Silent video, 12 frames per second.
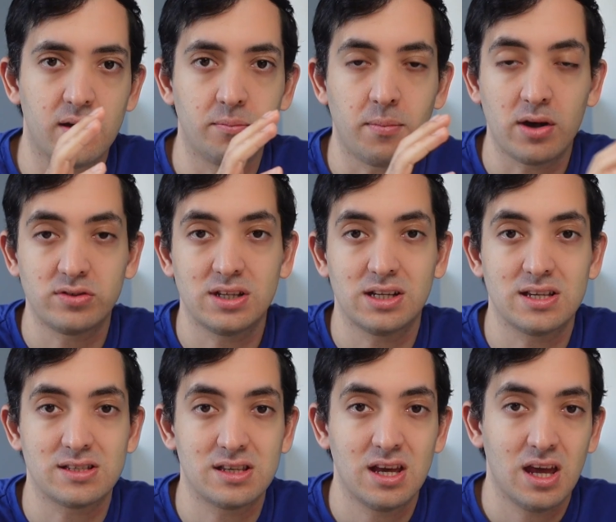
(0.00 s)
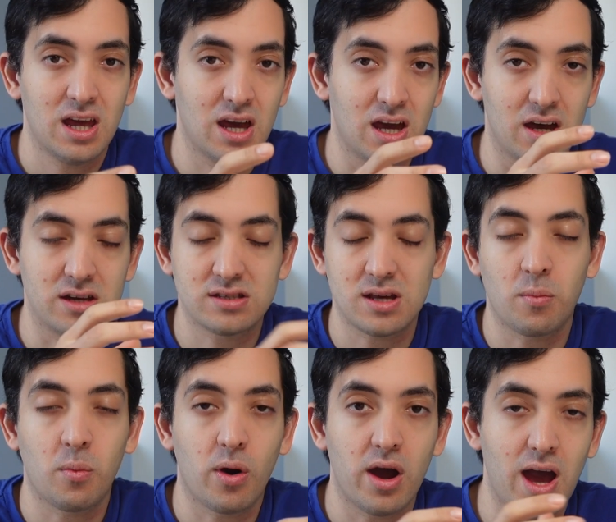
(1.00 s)
mounting this
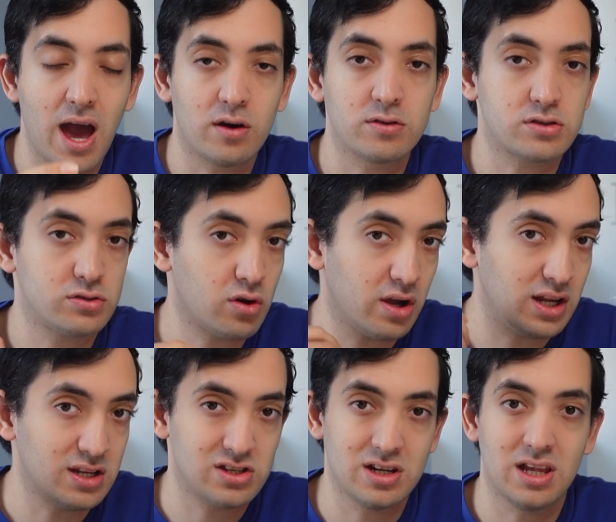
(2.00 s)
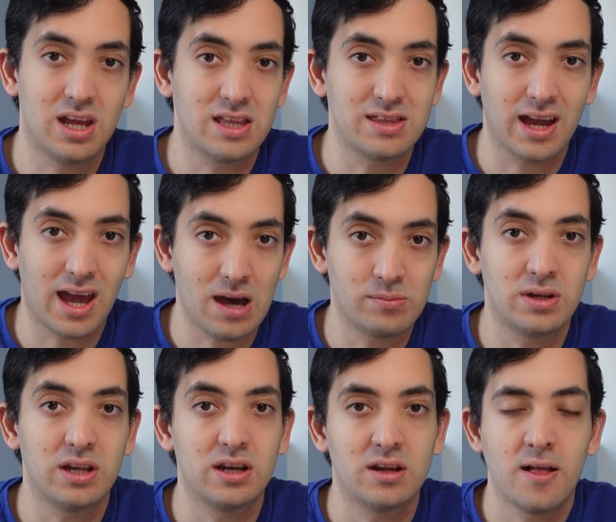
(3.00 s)
somewhere else, not actually in the
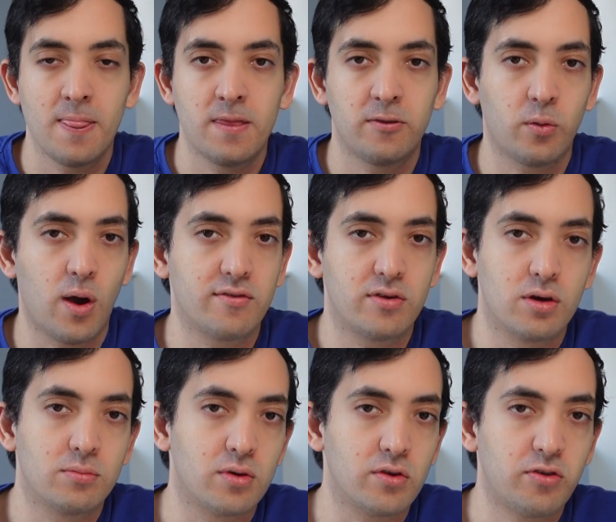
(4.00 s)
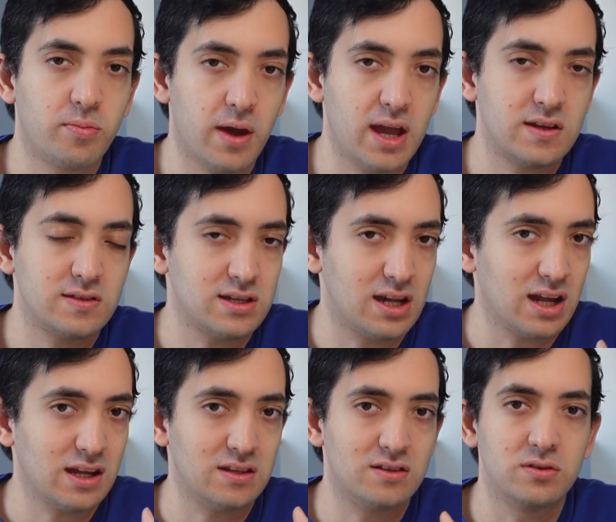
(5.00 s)
cabinet, so I have a lot more space and I
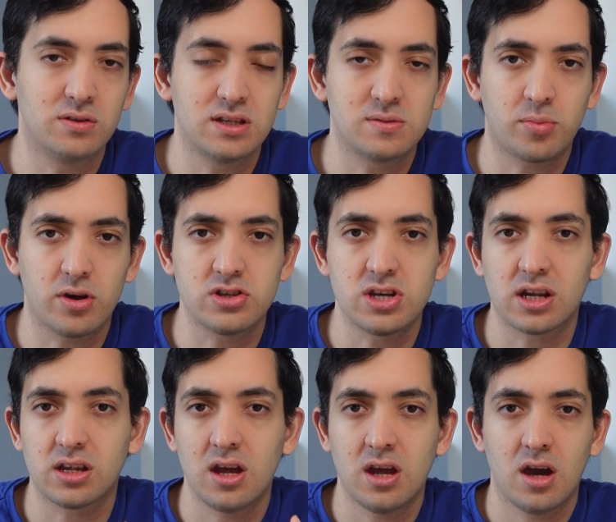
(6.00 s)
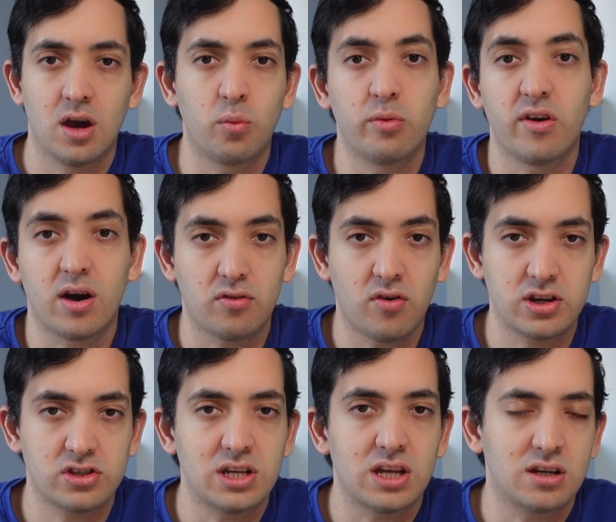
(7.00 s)
can do this project without
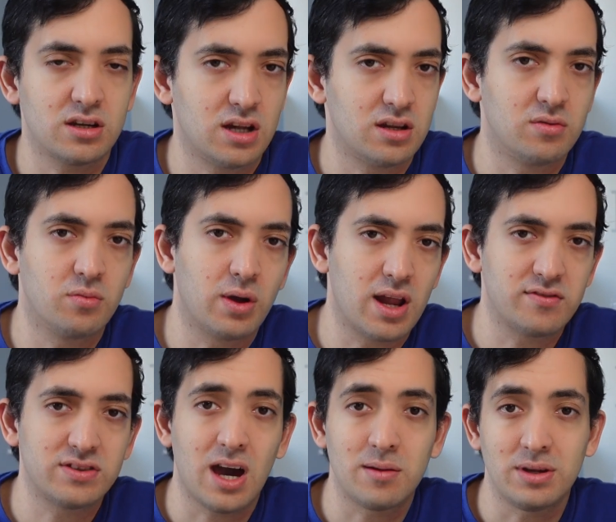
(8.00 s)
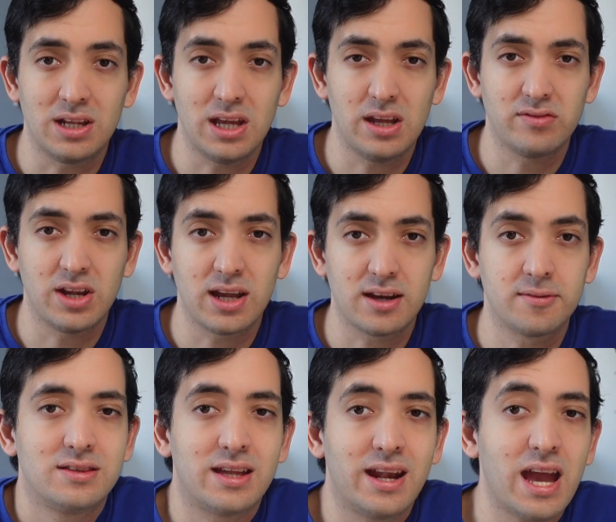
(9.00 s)
rushing and when I have time in the evening.
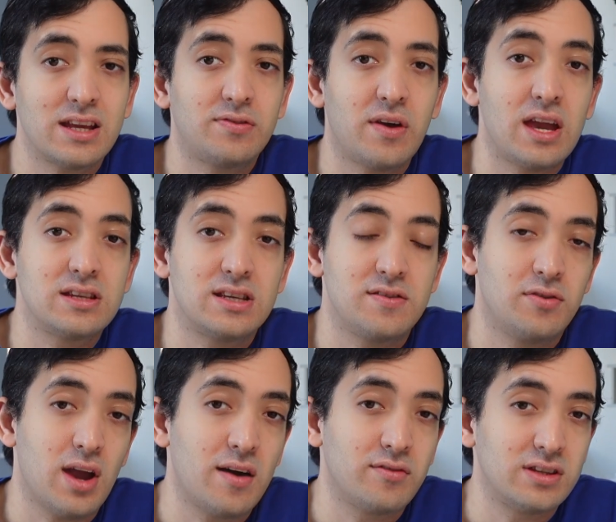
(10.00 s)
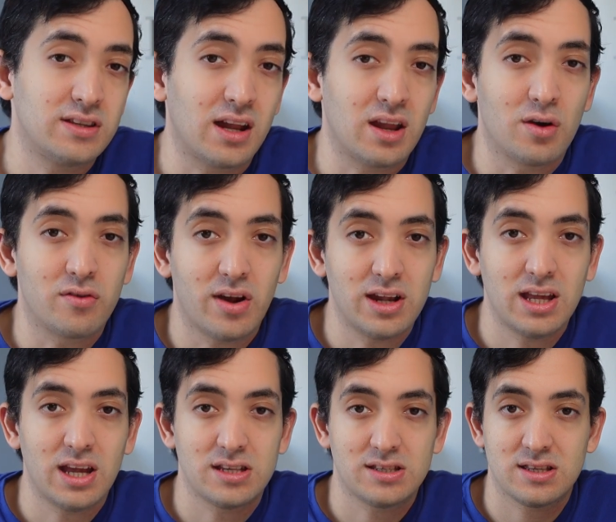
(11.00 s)
The next phase, if you haven't done it already,
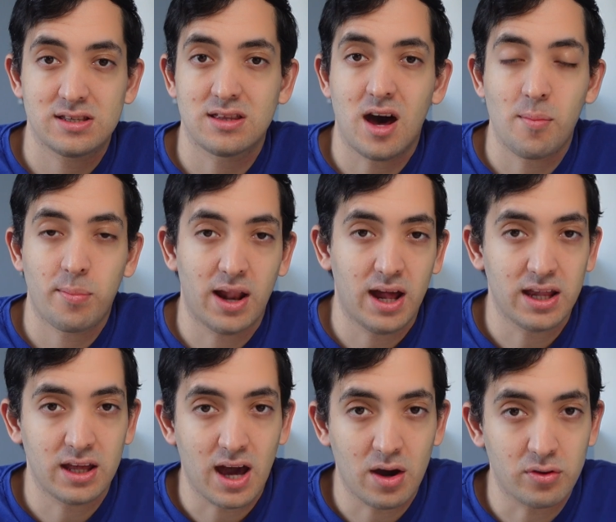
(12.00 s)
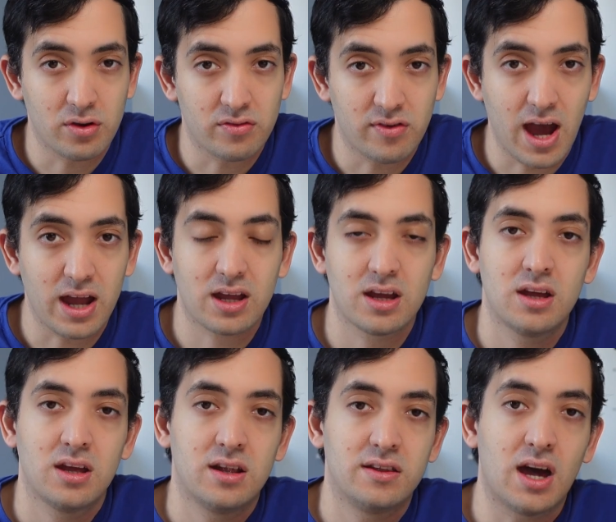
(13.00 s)
is to start planning out your rack.
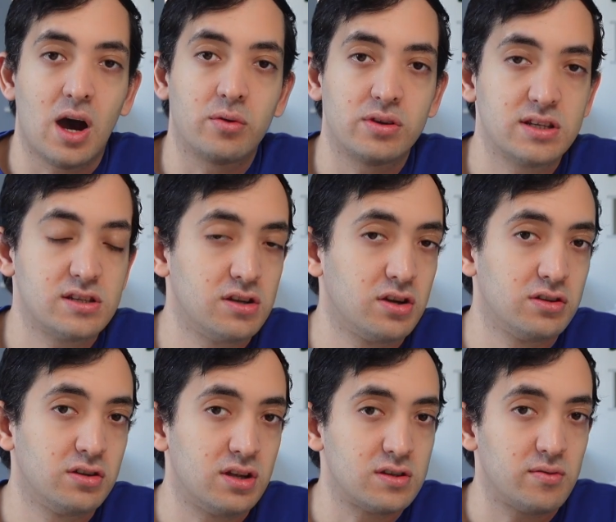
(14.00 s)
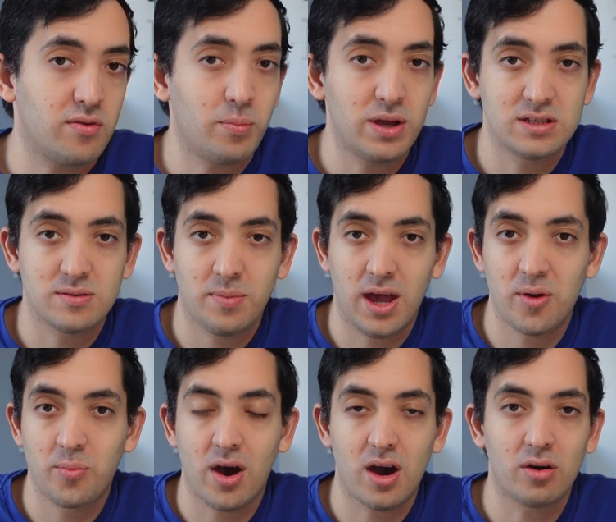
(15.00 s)
Now, this you could do this with a piece of
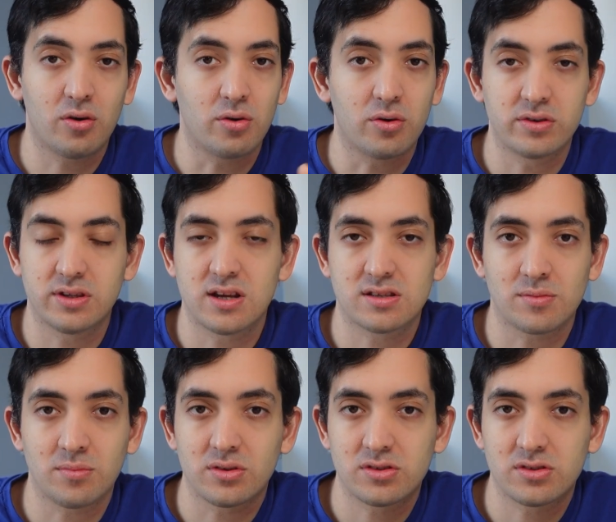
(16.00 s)
paper, or there's some